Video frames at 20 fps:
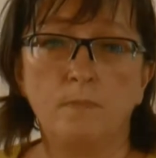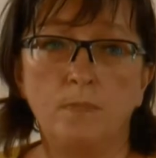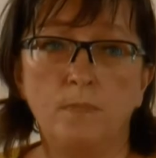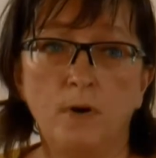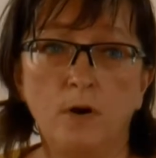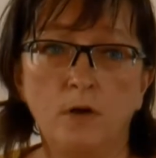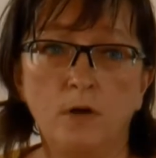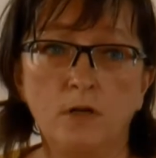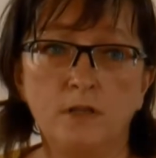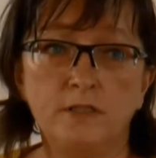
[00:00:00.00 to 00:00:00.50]

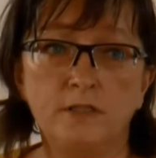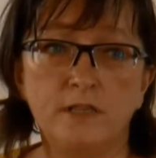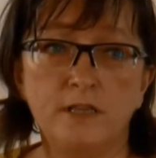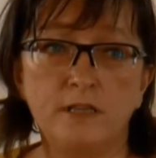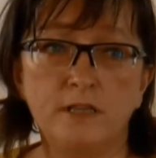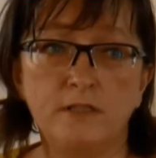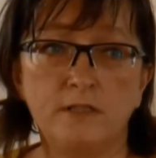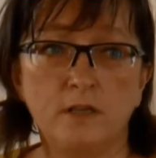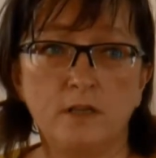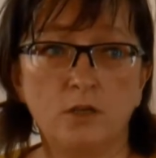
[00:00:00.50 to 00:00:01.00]

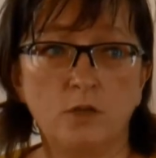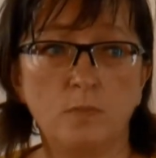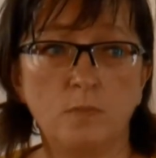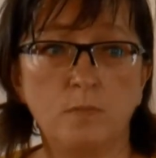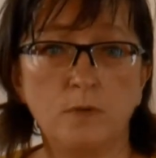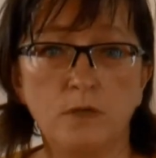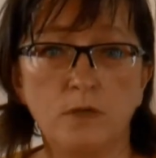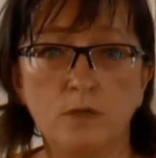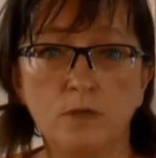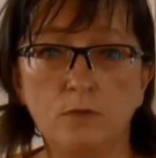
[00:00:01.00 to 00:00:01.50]
Policies that can
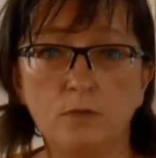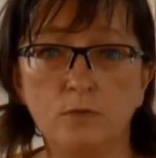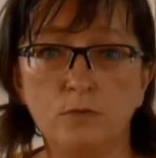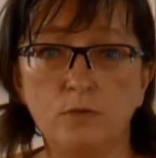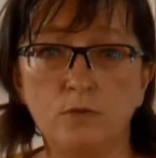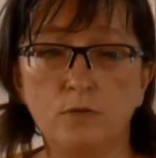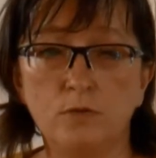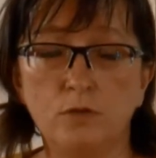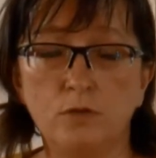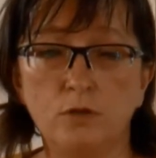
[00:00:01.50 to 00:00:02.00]
be
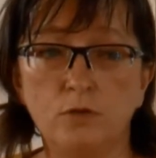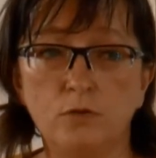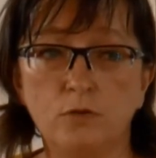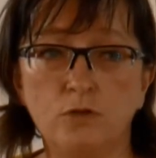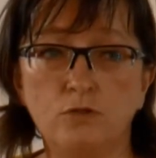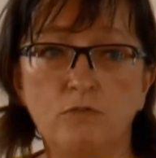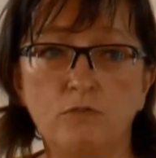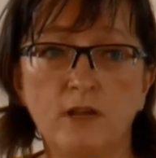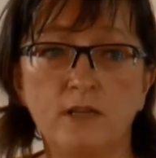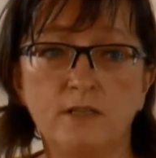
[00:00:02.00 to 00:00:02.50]
used to
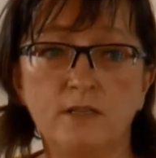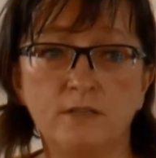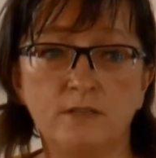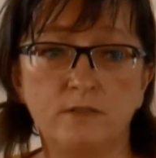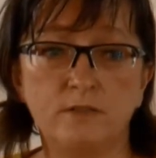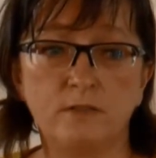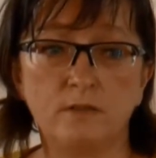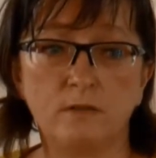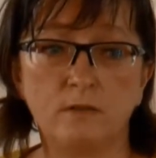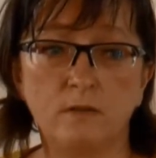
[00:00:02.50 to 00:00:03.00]

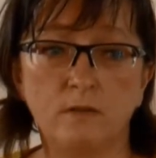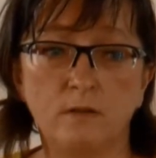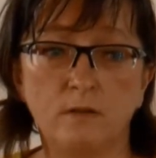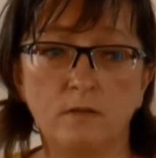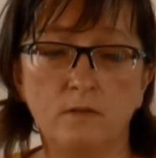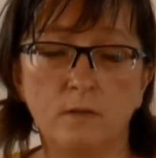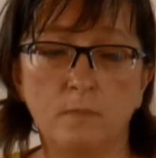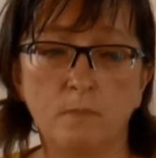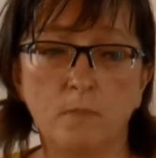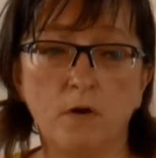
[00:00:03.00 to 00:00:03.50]
address
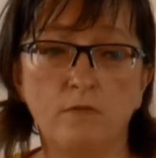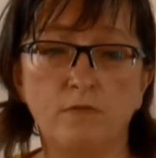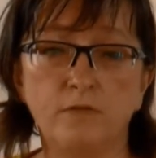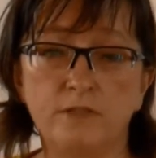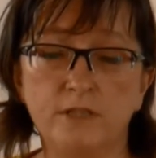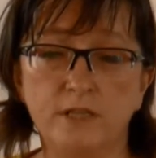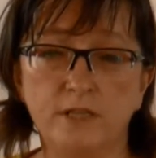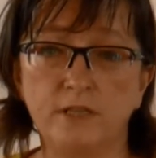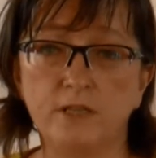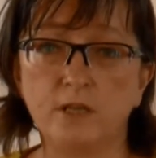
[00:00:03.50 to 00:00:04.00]
the
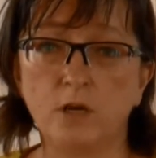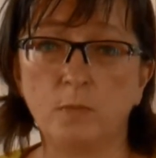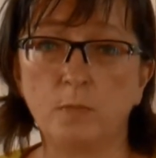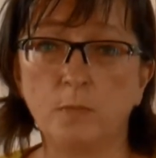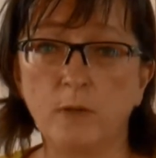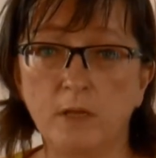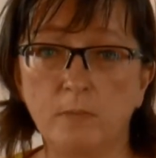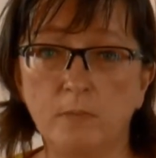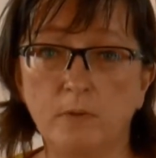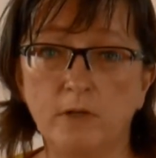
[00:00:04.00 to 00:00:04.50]
poverty that young
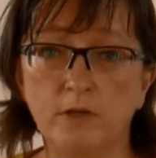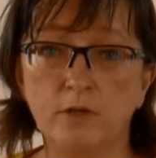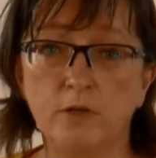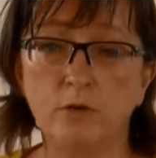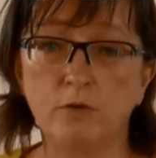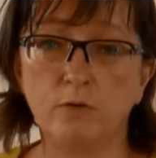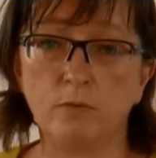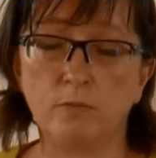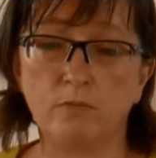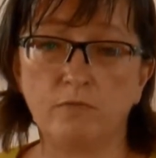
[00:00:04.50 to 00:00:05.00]
people in
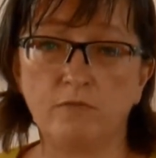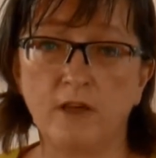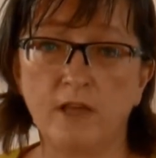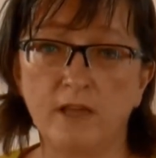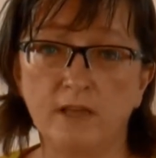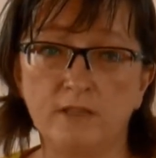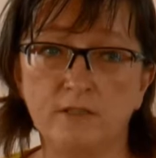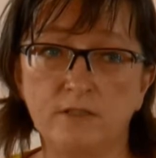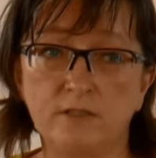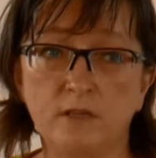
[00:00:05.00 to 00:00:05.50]
Europe
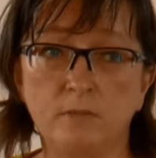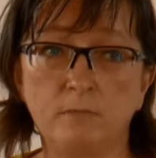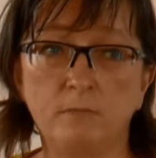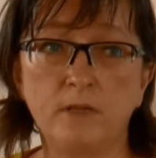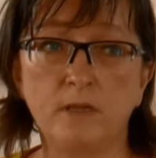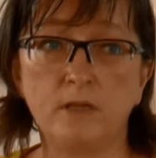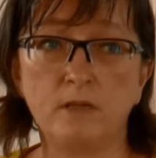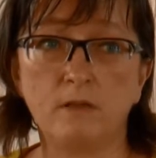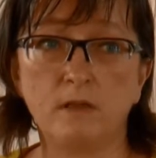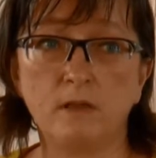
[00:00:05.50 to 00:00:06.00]
face can
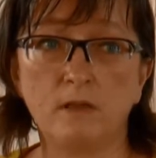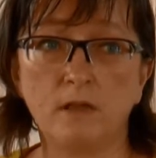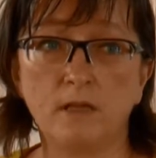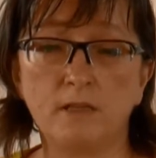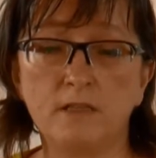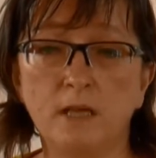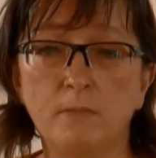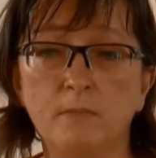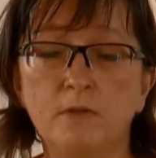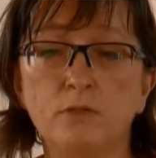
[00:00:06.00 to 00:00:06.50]
be
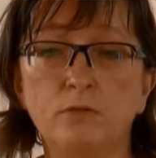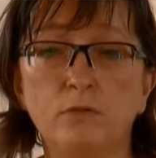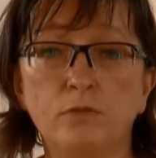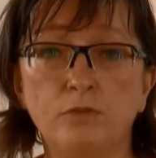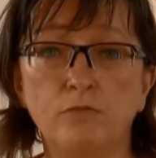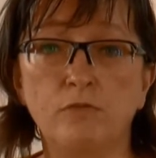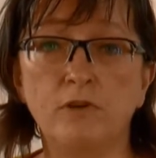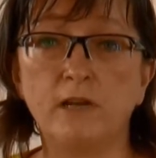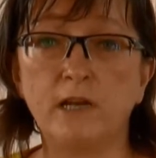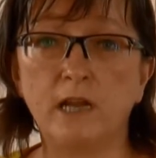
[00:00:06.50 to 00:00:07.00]
examined on
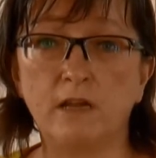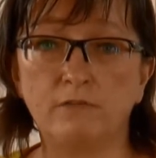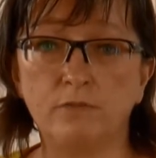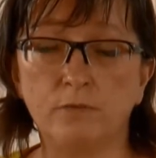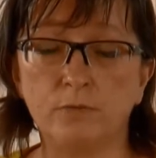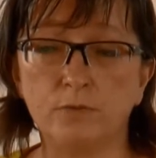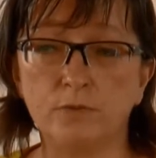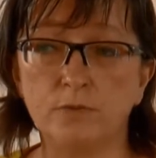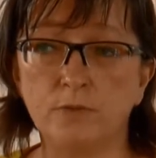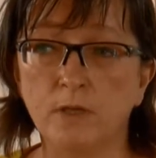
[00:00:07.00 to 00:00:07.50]
three
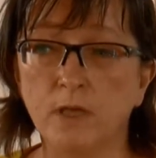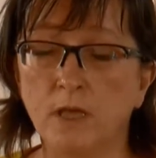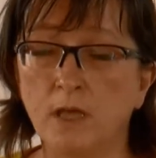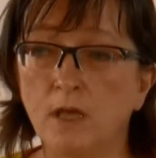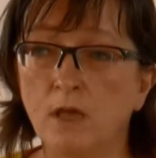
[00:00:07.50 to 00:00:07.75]
levels.